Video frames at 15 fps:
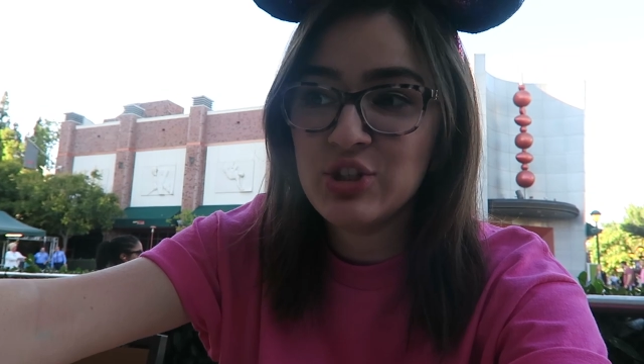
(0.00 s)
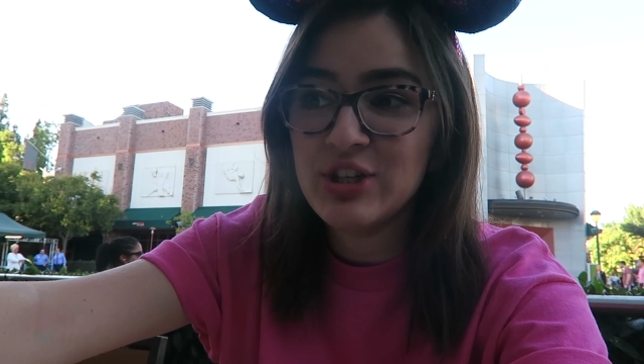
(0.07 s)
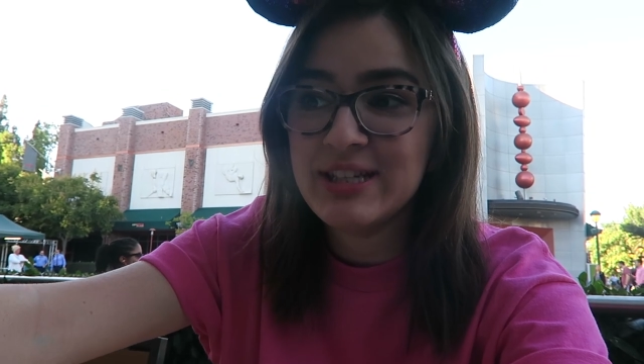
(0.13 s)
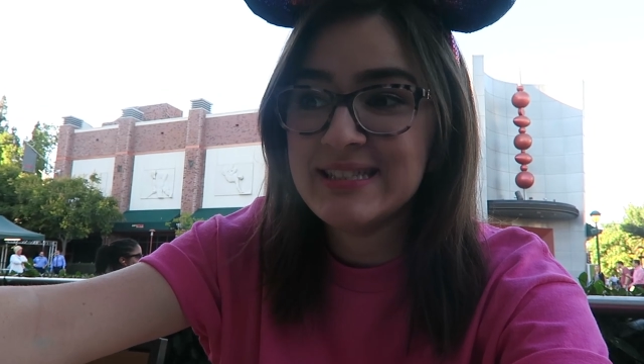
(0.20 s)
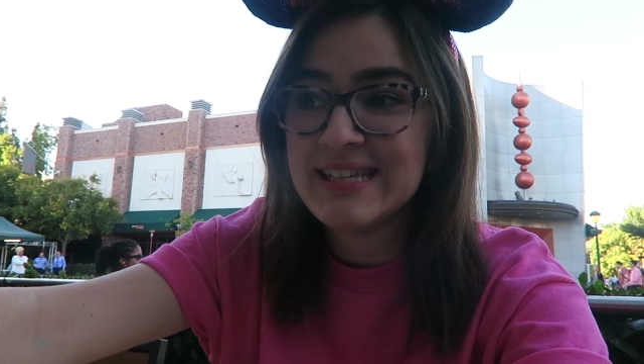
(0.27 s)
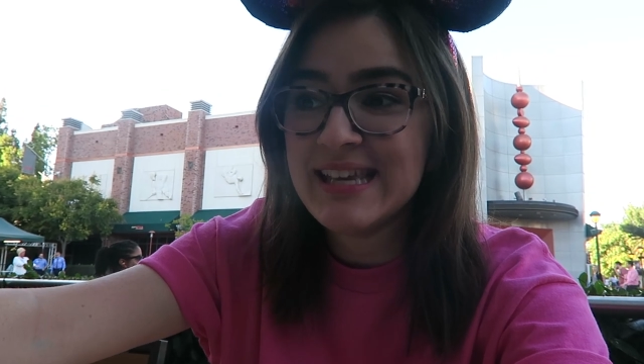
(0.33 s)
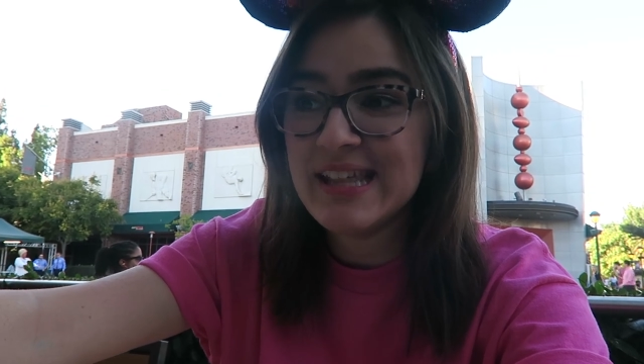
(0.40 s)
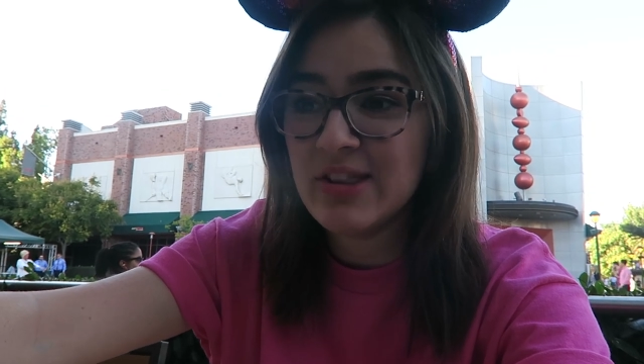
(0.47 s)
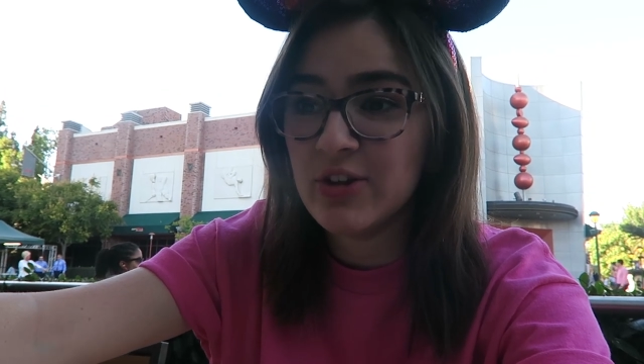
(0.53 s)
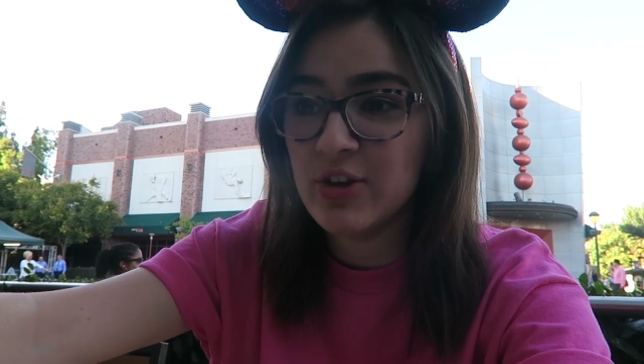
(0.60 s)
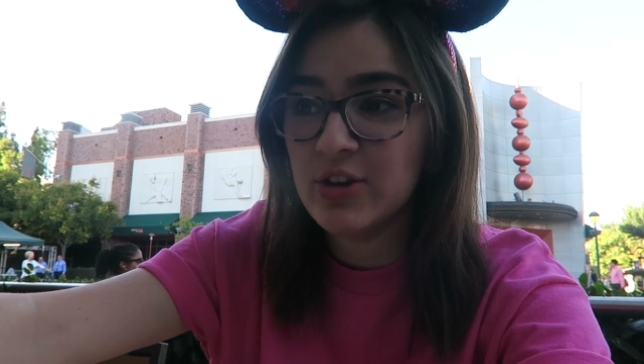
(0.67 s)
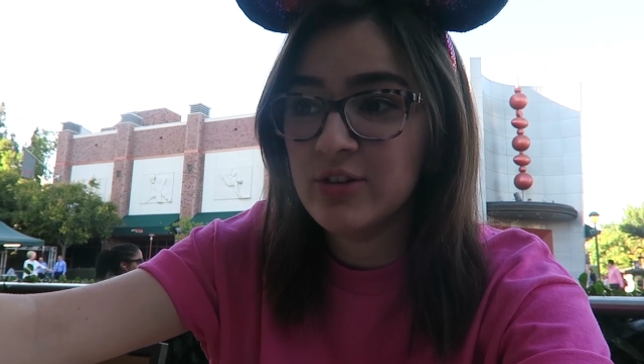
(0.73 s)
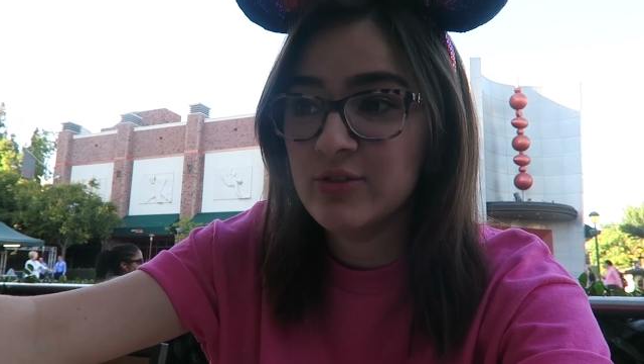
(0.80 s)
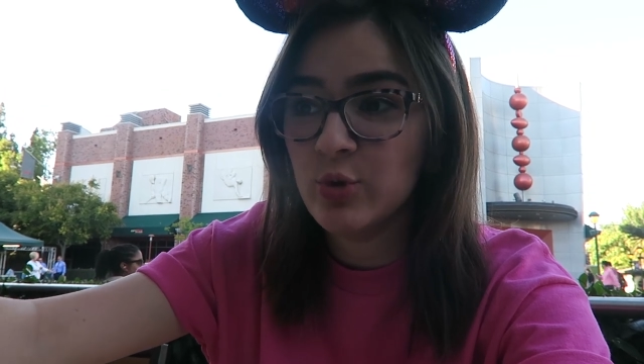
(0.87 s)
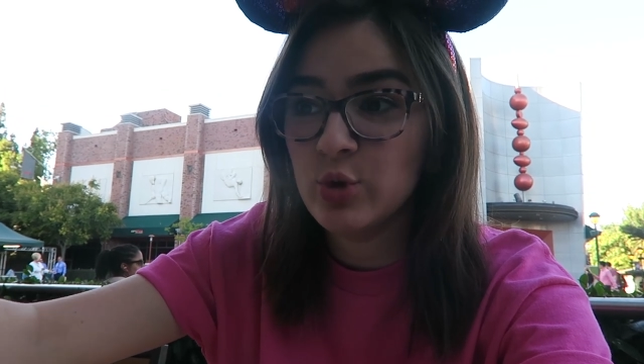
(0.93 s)
cheese
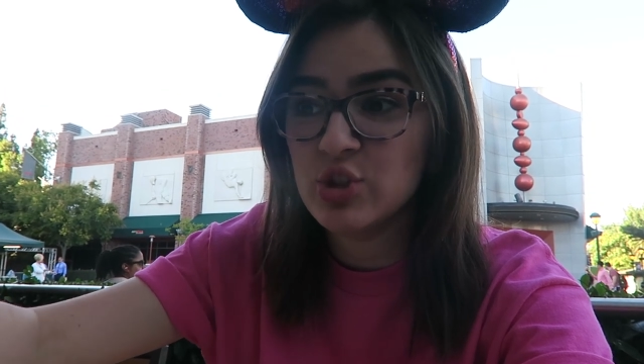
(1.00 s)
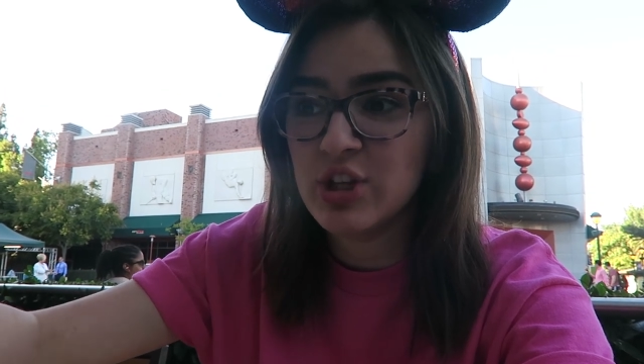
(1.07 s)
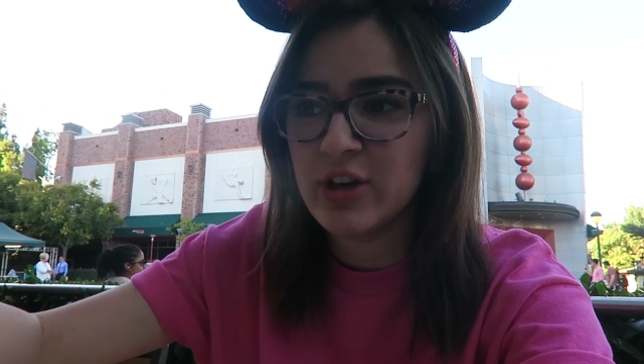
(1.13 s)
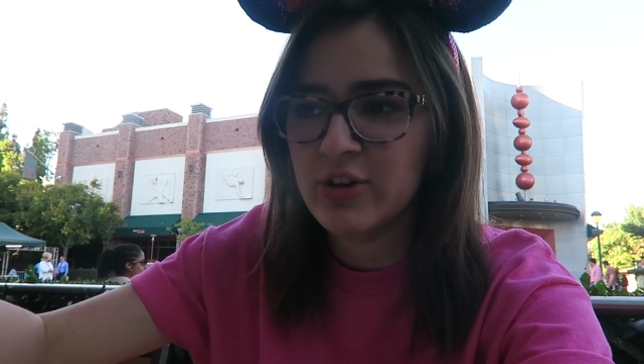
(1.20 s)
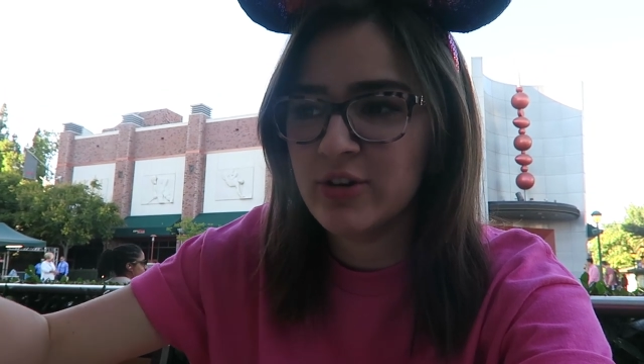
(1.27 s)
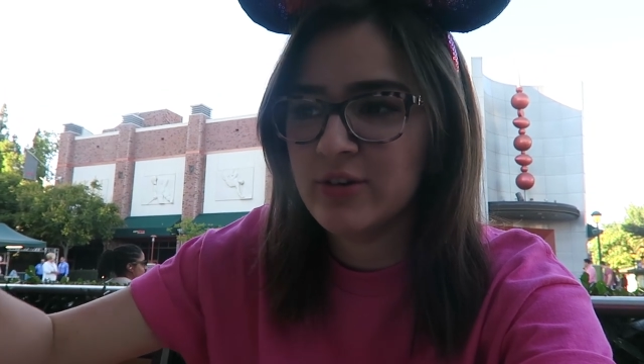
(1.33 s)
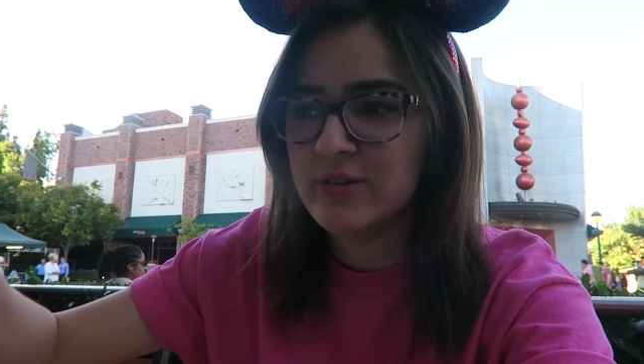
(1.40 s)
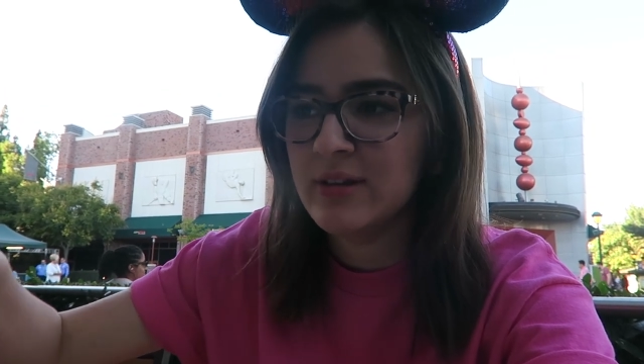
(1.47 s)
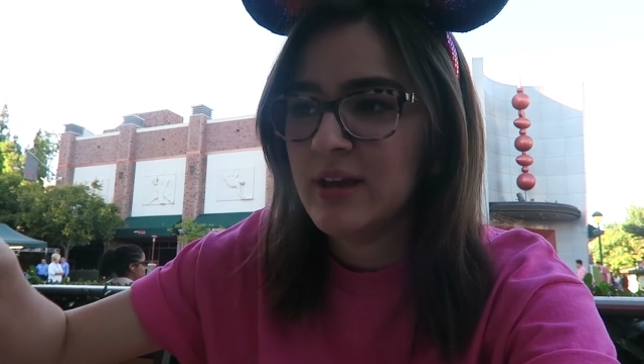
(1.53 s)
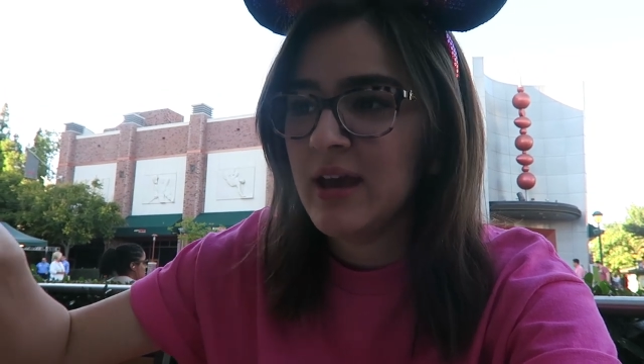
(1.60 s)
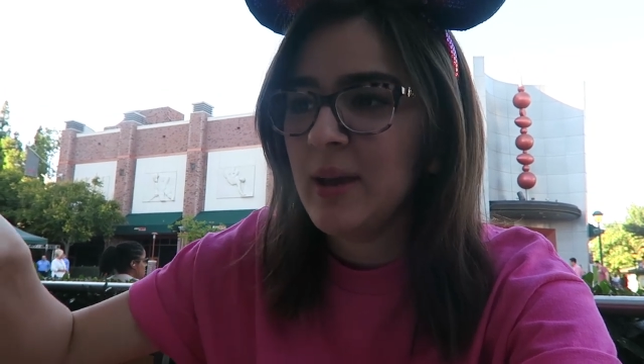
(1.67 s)
either, or cheddar,